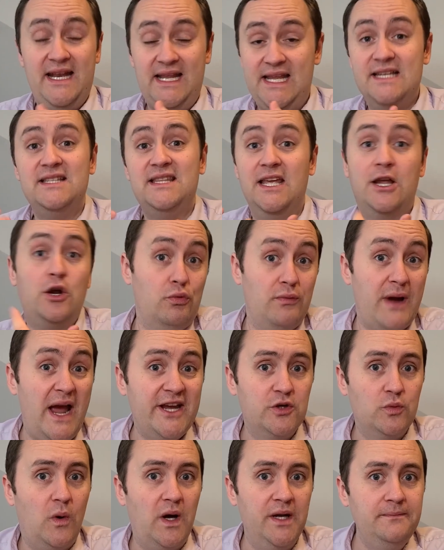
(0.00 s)
is the
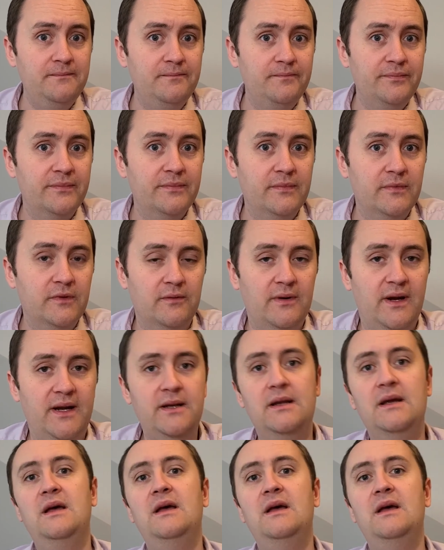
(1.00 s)
correct one. Right.